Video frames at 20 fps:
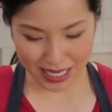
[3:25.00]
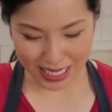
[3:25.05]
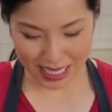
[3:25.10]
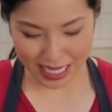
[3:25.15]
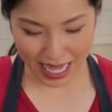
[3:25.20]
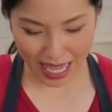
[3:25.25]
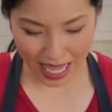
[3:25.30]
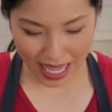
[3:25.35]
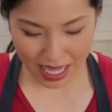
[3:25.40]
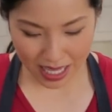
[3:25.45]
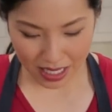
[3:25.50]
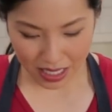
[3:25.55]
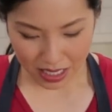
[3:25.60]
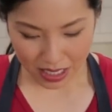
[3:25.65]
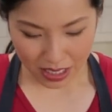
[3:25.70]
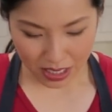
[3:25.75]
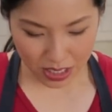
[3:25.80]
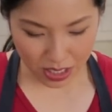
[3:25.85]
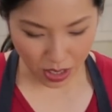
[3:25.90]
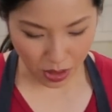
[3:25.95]
today.
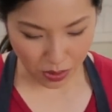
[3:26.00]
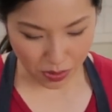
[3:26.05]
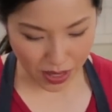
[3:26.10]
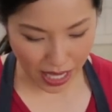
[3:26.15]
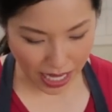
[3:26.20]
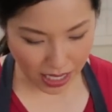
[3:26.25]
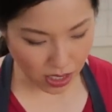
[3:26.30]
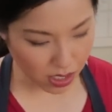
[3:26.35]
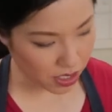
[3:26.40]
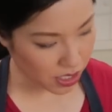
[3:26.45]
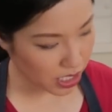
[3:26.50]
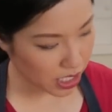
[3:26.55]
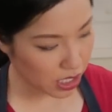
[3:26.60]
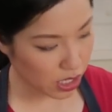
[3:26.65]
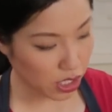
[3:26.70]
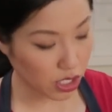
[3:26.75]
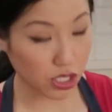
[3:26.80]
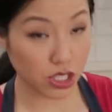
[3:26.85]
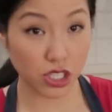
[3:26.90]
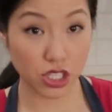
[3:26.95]
So that already
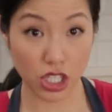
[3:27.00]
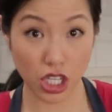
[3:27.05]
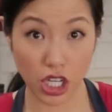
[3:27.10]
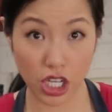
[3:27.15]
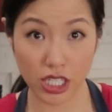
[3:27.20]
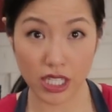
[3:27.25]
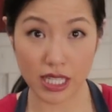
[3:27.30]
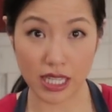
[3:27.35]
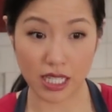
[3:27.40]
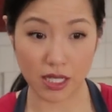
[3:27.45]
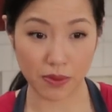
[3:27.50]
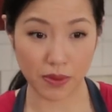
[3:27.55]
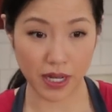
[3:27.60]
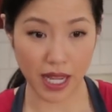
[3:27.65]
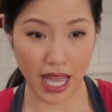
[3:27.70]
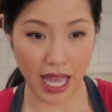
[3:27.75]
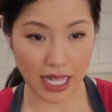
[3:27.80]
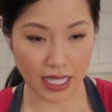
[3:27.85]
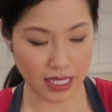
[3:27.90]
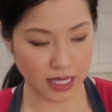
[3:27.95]
looks good. And then I'm going
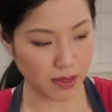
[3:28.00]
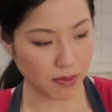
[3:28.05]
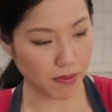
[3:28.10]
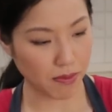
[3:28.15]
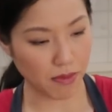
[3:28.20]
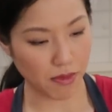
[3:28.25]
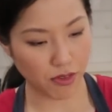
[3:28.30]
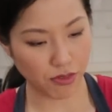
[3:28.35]
to add some